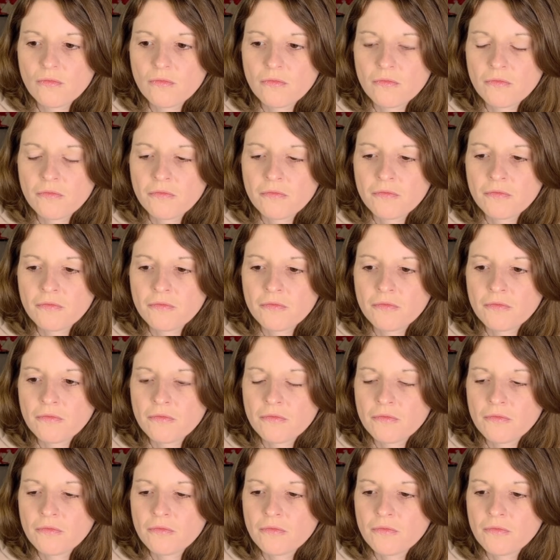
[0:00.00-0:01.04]

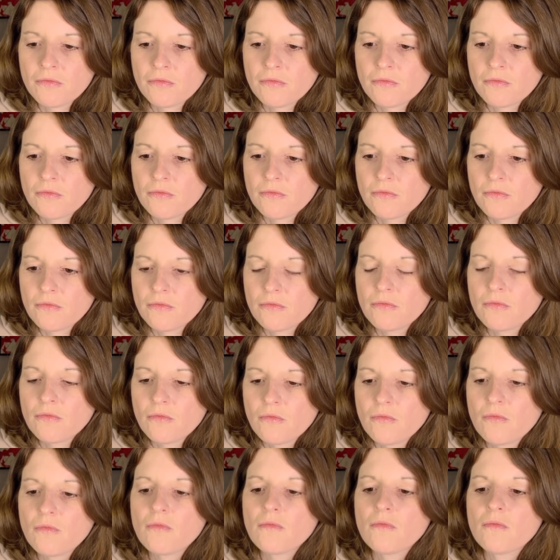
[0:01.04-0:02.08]

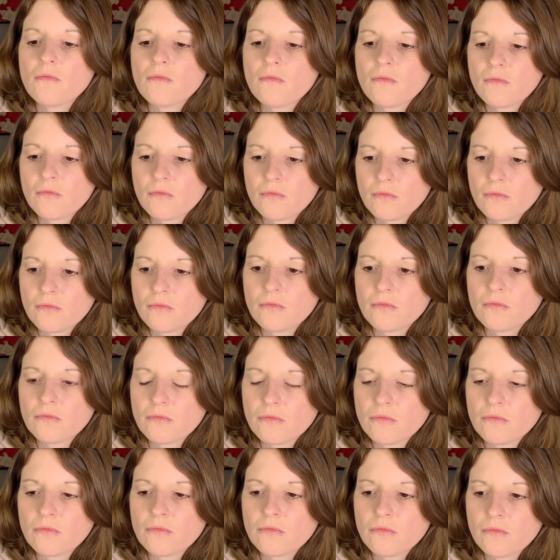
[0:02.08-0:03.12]

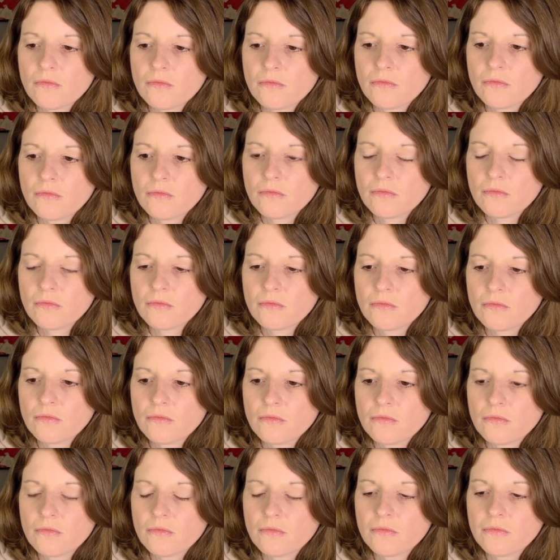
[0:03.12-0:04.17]

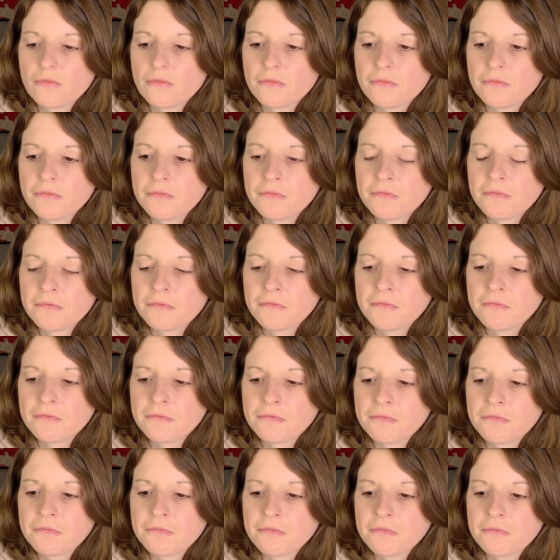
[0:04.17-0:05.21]

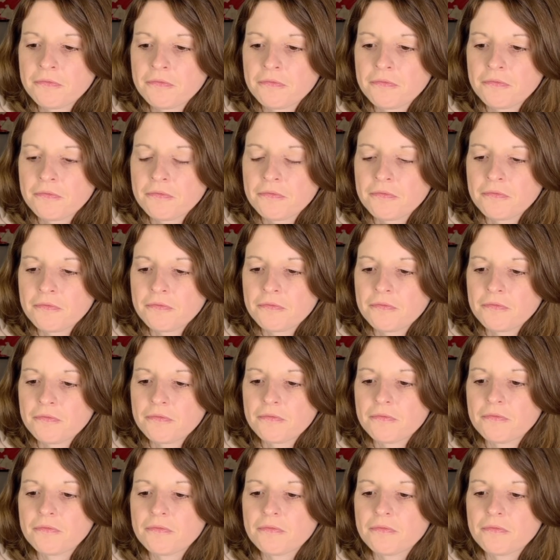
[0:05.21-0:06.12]
(silent)